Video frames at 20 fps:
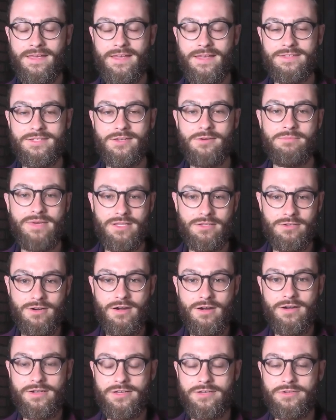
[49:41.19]
And so Miller
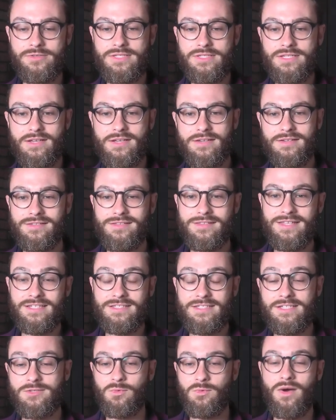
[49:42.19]
argues
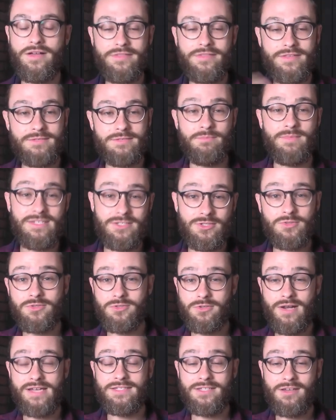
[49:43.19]
this is what these mental
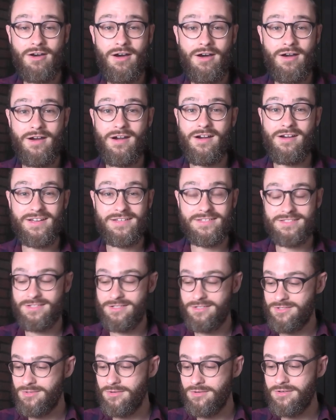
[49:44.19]
traits are is
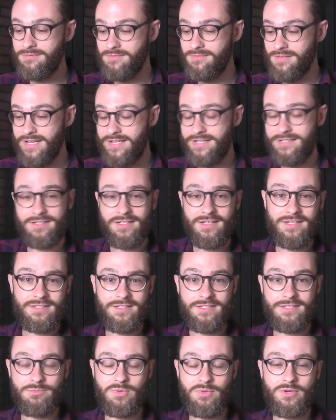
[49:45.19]
they're sort of like
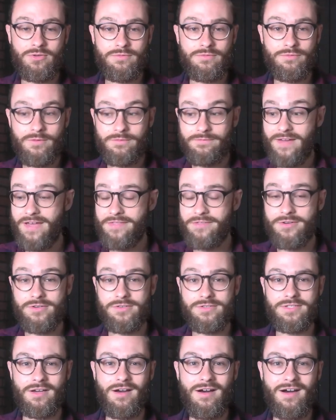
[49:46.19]
these beautiful
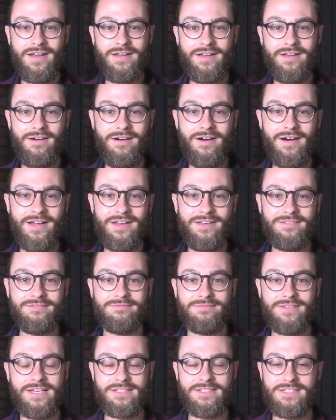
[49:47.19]
feathers on on
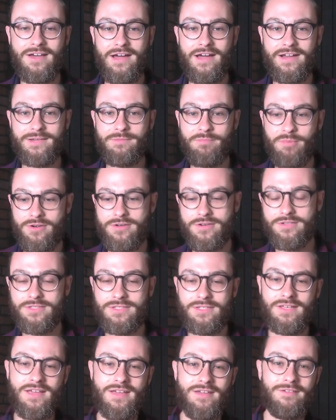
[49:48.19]
exotic
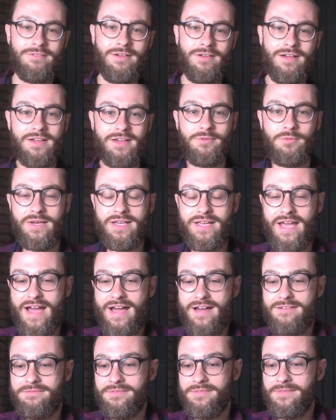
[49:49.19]
birds, right? We
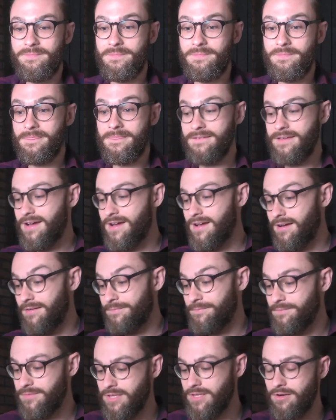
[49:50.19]
have uh,
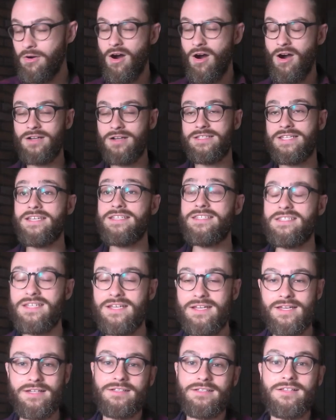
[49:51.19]
you know
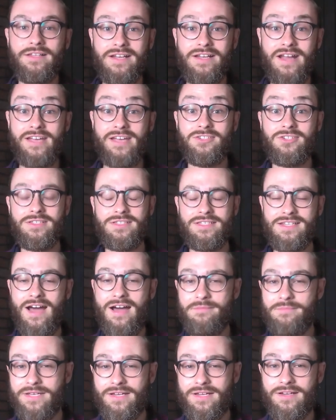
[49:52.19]
artistic inclinations
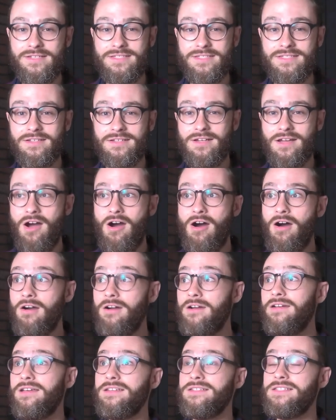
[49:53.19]
not because
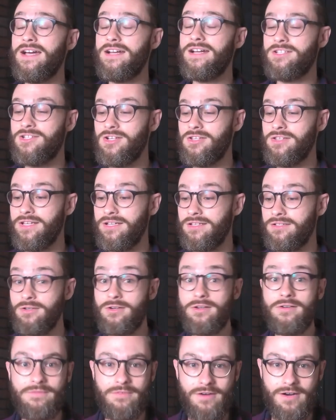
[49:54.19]
art is actually
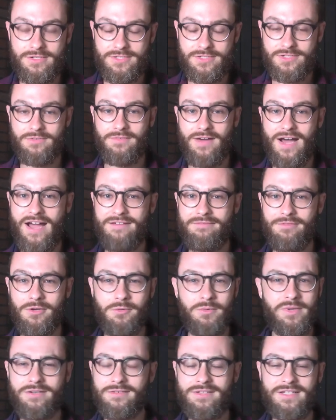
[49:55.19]
good for our
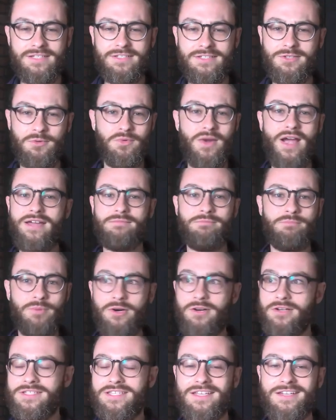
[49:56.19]
survival. We don't need to write
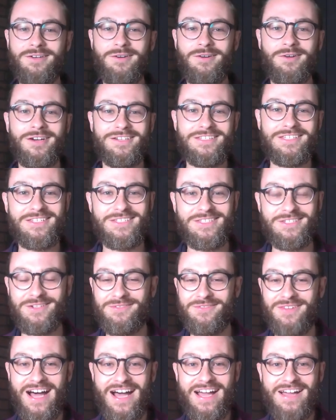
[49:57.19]
books in order to
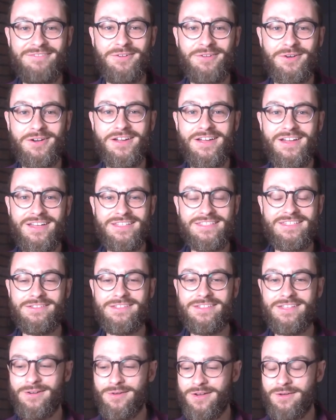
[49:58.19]
survive or
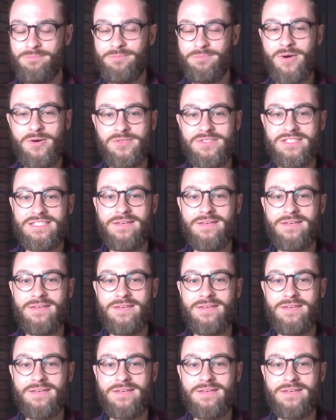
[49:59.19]
you know compose